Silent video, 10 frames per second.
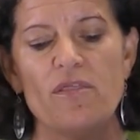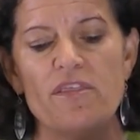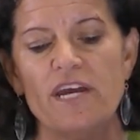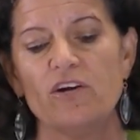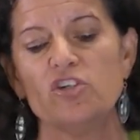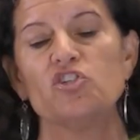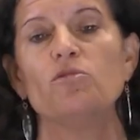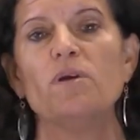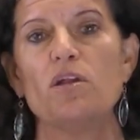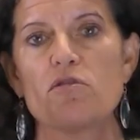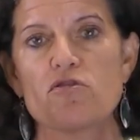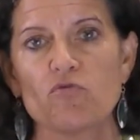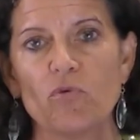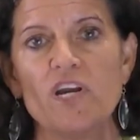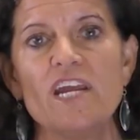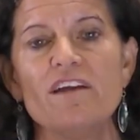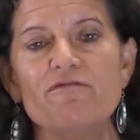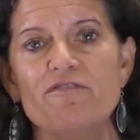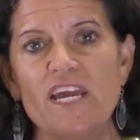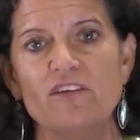there should be 3
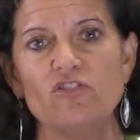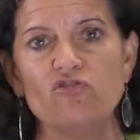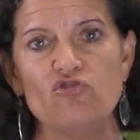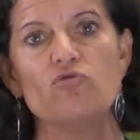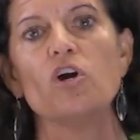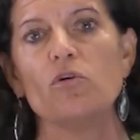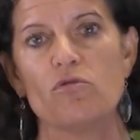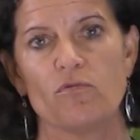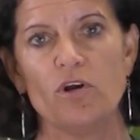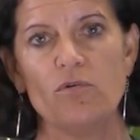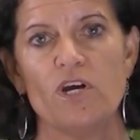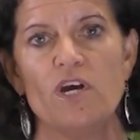phases you go through.